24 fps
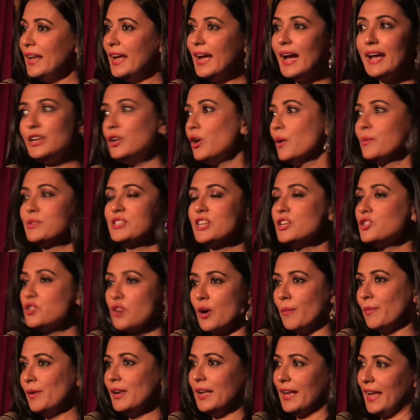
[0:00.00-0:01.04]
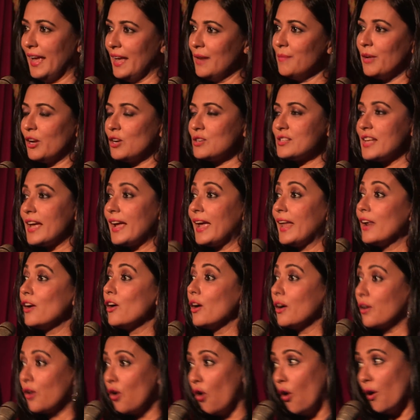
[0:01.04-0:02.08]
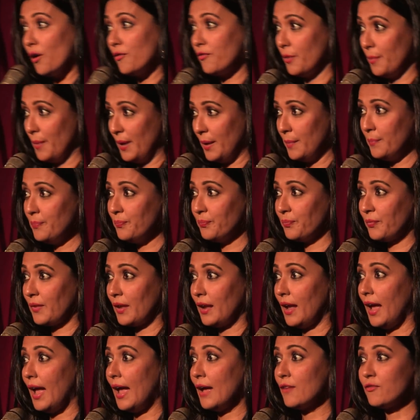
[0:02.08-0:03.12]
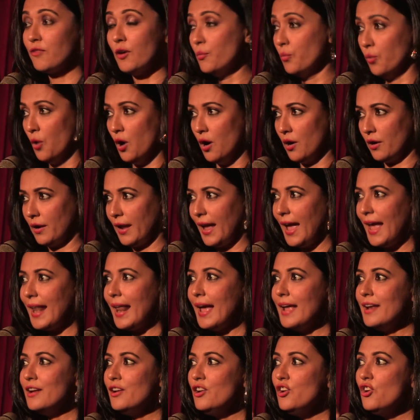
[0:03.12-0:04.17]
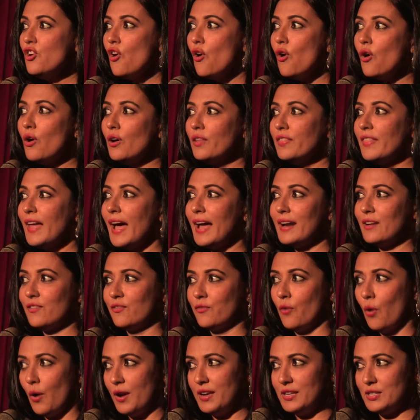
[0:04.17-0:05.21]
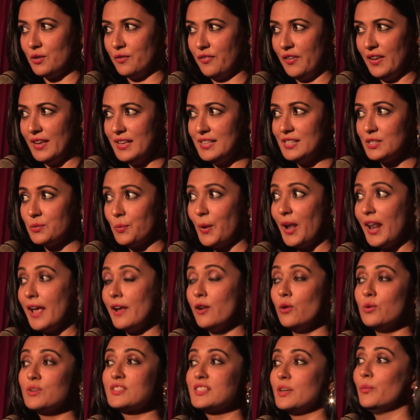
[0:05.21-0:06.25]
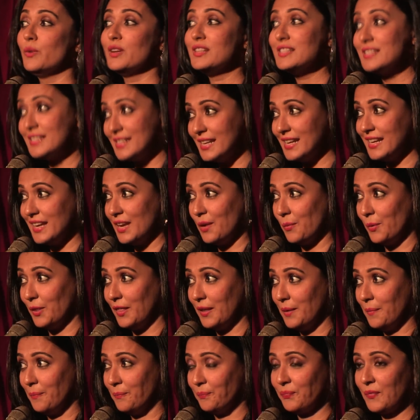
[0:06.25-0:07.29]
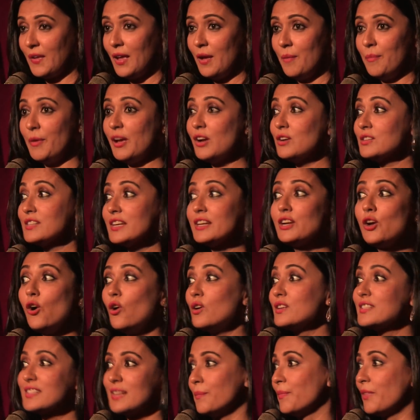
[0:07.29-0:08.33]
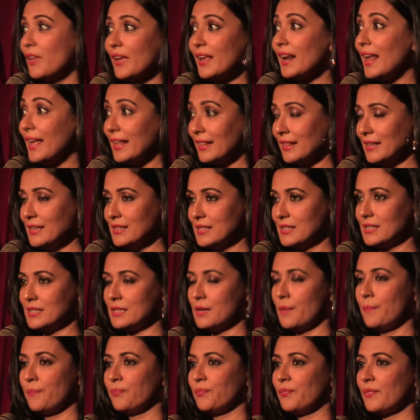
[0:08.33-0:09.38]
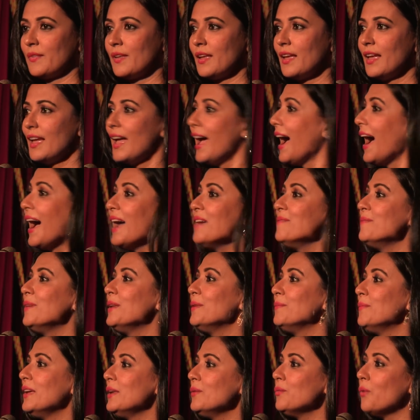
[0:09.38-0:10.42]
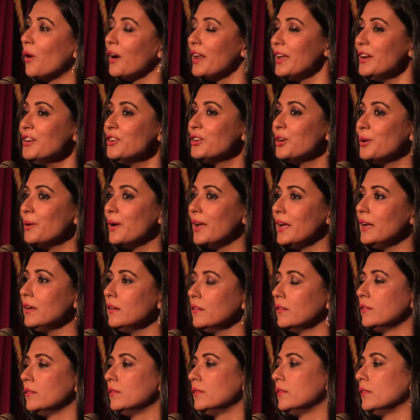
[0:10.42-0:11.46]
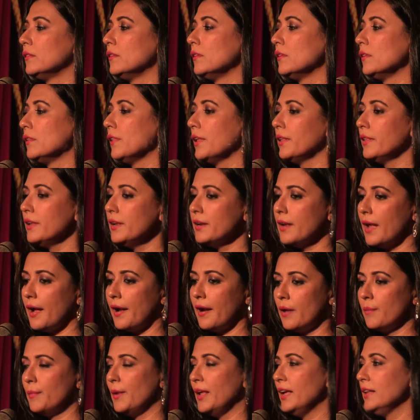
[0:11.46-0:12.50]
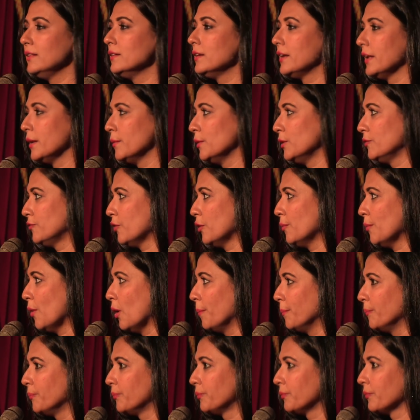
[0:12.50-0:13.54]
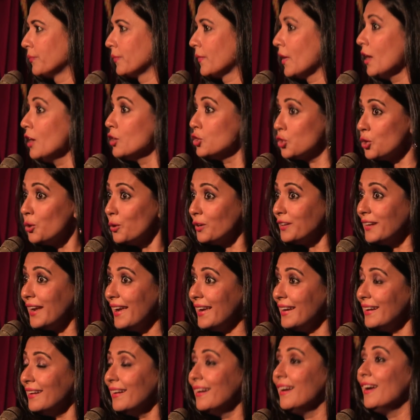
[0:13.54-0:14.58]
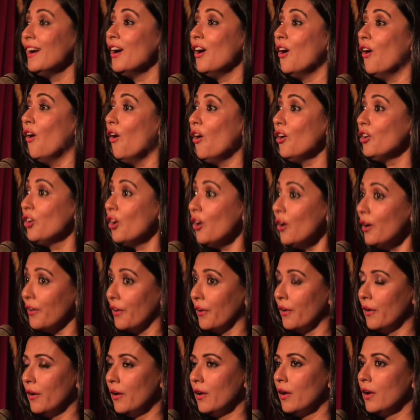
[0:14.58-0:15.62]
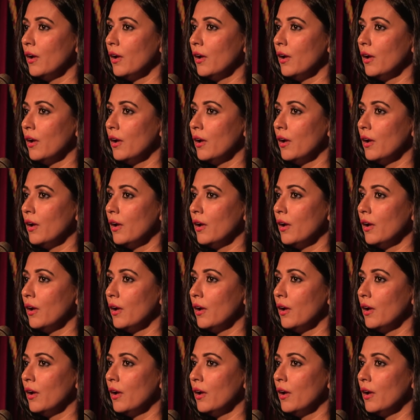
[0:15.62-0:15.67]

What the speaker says: day I knew I was in trouble again because I get a call from him from work. And I know that voice of his when I know someone's sitting with him because it goes something like this. Hi, Min Min, what are you doing? Nothing, Dad, I'm laying the table for Mom. Shooting? Oh, good.